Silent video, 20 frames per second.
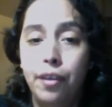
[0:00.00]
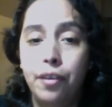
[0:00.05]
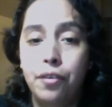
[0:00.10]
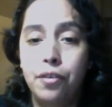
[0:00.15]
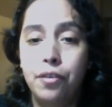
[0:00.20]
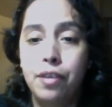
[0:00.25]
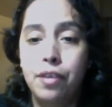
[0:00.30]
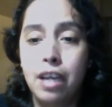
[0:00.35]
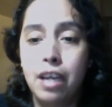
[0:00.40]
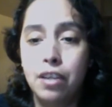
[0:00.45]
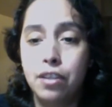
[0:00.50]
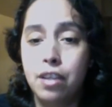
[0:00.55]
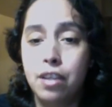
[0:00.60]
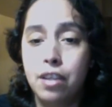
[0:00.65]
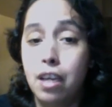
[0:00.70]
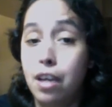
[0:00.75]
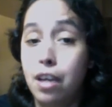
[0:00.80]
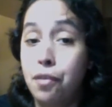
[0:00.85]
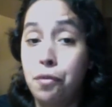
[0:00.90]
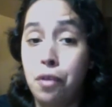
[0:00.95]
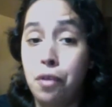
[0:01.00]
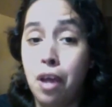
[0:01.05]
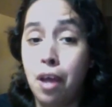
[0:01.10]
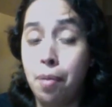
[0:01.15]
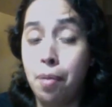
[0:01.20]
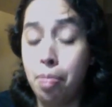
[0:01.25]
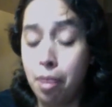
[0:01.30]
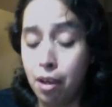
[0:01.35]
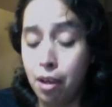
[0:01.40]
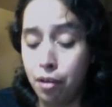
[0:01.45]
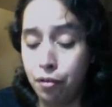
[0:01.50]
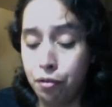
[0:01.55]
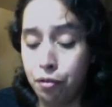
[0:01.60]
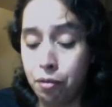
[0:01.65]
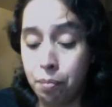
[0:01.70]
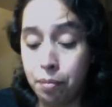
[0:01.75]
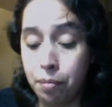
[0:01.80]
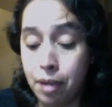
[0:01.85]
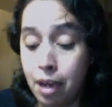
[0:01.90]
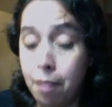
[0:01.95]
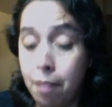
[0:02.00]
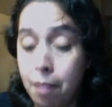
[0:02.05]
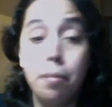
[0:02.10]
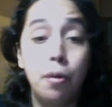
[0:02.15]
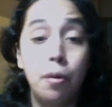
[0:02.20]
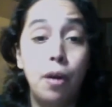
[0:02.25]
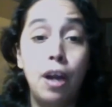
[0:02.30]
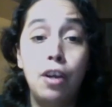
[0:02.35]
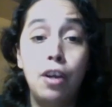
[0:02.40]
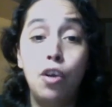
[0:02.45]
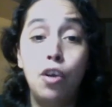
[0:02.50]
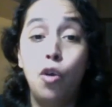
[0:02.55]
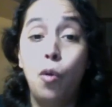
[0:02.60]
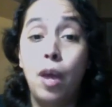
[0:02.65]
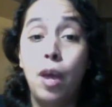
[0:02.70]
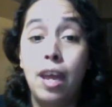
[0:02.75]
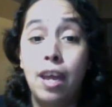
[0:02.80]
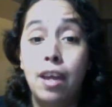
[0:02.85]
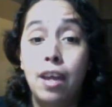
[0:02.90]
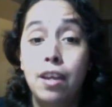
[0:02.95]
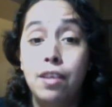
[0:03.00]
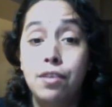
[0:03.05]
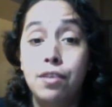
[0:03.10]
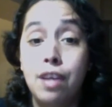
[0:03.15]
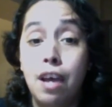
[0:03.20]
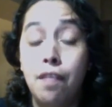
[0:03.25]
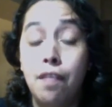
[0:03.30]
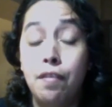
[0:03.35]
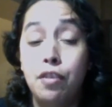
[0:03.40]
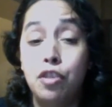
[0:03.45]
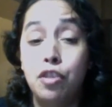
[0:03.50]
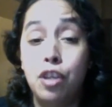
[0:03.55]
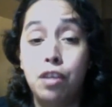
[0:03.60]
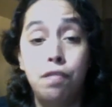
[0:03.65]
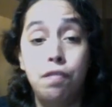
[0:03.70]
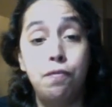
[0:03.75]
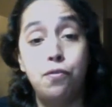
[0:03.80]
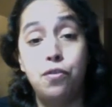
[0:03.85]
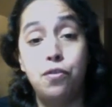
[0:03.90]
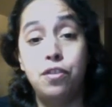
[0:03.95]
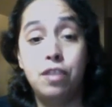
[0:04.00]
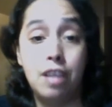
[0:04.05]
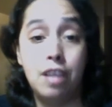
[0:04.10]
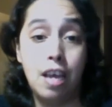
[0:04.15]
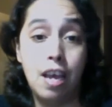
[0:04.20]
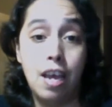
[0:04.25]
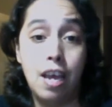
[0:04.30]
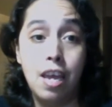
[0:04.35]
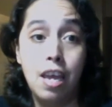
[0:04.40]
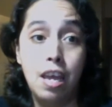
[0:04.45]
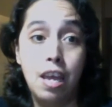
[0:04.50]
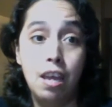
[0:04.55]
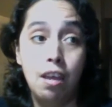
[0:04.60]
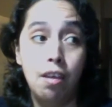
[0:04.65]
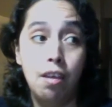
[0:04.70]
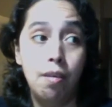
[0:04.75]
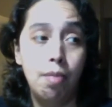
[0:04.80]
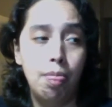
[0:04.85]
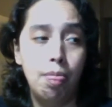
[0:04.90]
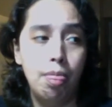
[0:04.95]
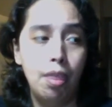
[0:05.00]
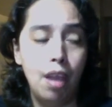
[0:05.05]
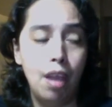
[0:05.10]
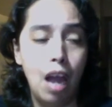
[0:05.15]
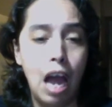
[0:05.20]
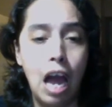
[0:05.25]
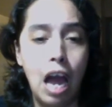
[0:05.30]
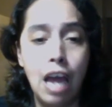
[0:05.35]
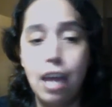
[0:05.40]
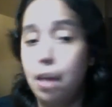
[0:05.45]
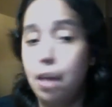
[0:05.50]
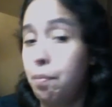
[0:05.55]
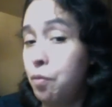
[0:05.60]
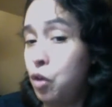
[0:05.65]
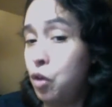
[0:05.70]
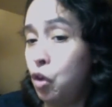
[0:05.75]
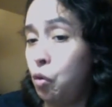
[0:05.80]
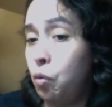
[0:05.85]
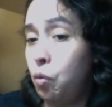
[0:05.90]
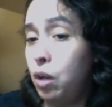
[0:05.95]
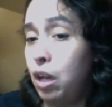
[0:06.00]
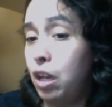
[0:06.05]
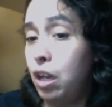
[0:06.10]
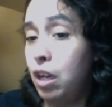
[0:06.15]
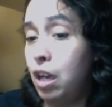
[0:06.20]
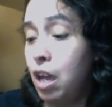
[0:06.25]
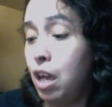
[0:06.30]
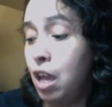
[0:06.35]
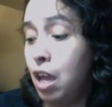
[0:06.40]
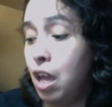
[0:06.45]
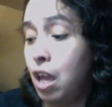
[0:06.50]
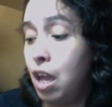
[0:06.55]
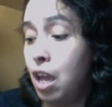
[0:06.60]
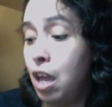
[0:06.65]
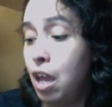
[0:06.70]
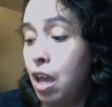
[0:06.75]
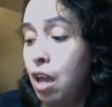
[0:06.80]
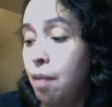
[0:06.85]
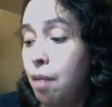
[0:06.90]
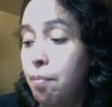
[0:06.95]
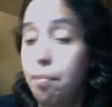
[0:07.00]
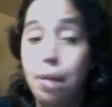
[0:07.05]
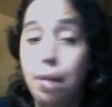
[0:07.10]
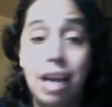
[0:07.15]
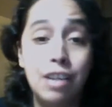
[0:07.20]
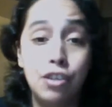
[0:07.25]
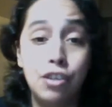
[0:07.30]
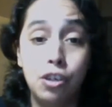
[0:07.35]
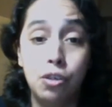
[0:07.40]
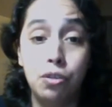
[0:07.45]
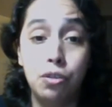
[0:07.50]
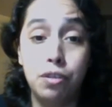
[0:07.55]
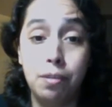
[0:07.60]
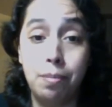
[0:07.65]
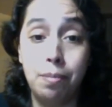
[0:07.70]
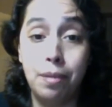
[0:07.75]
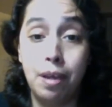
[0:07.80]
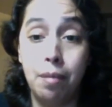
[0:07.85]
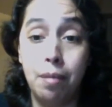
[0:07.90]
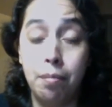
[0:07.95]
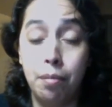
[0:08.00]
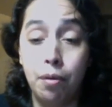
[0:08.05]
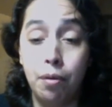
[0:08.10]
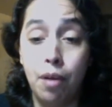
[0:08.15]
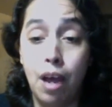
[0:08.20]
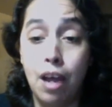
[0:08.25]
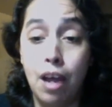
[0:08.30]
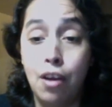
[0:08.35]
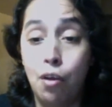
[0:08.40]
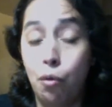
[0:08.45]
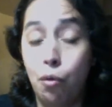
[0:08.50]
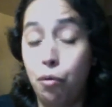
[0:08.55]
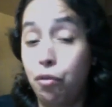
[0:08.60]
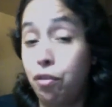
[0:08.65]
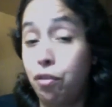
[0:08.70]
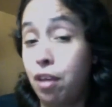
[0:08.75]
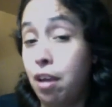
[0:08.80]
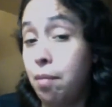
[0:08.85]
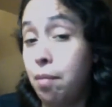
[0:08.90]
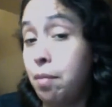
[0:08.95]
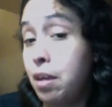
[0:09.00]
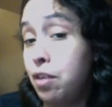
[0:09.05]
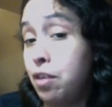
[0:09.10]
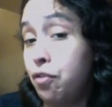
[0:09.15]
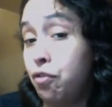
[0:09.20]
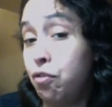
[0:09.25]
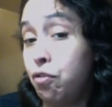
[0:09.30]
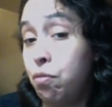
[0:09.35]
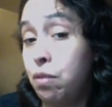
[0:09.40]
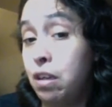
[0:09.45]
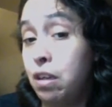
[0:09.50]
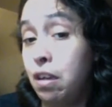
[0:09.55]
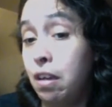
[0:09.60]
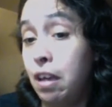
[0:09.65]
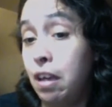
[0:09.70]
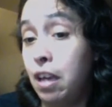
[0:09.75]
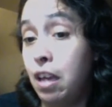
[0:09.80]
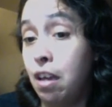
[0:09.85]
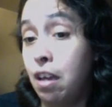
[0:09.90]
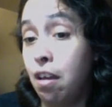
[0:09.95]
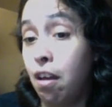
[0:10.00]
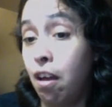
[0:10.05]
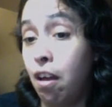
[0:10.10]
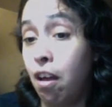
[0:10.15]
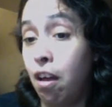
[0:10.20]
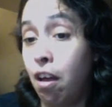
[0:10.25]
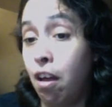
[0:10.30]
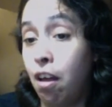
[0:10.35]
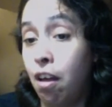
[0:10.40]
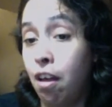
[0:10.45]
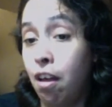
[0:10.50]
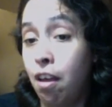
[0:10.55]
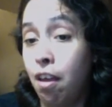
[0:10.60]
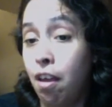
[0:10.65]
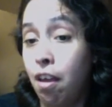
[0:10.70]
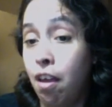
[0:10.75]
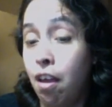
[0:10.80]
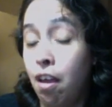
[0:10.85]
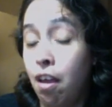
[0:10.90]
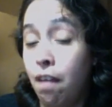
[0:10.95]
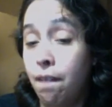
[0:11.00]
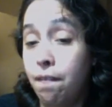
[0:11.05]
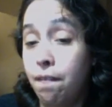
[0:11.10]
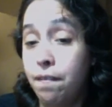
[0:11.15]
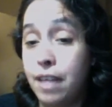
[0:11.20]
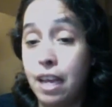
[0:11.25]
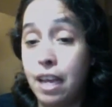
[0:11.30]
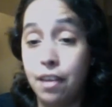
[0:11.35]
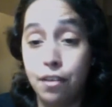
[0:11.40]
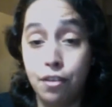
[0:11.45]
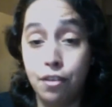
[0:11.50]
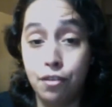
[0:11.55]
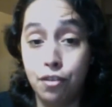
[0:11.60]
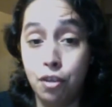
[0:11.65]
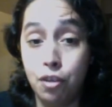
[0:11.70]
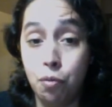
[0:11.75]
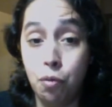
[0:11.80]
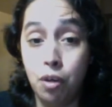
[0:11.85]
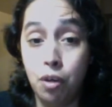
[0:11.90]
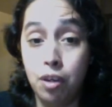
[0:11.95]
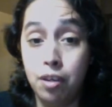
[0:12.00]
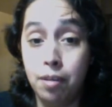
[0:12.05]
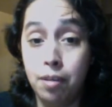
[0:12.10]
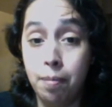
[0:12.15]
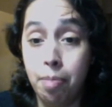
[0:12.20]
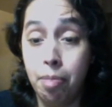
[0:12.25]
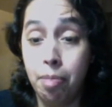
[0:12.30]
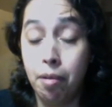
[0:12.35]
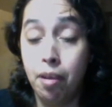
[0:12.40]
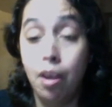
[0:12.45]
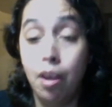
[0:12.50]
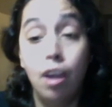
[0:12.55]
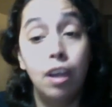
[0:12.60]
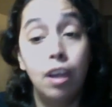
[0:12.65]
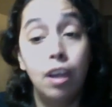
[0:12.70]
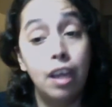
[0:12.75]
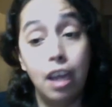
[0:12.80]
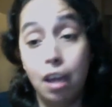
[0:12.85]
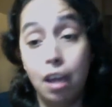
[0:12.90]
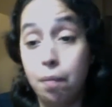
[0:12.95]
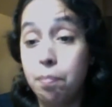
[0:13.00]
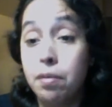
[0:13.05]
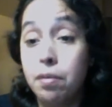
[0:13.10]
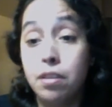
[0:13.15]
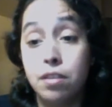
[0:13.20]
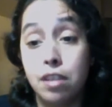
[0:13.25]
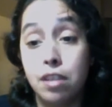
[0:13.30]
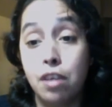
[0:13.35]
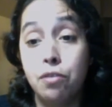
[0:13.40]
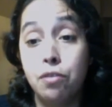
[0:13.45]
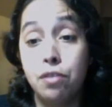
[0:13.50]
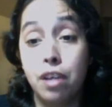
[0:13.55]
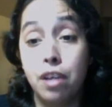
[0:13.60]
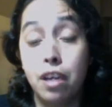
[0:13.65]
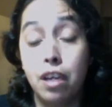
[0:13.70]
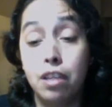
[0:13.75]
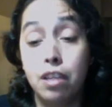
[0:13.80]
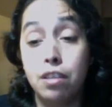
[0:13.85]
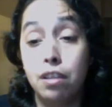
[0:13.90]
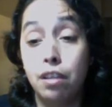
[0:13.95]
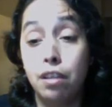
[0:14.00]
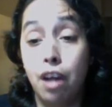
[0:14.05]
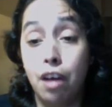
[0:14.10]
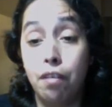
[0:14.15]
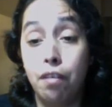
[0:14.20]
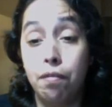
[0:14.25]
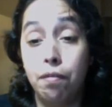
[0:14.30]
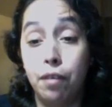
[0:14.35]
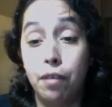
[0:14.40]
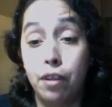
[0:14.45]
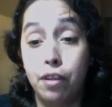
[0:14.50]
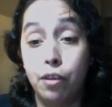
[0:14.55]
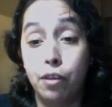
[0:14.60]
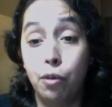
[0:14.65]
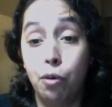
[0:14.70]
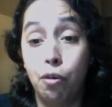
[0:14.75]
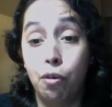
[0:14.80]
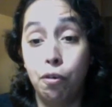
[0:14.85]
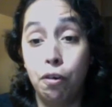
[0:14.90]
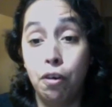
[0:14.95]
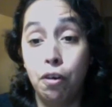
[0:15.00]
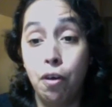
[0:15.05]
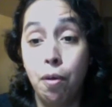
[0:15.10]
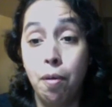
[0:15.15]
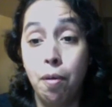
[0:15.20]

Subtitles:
next thing is that September, I know Anne is having Jennifer's Day. I am doing Magical September. I know Sammy is doing a fantasy one. Camping sounds like it's a lot of fun, Laura.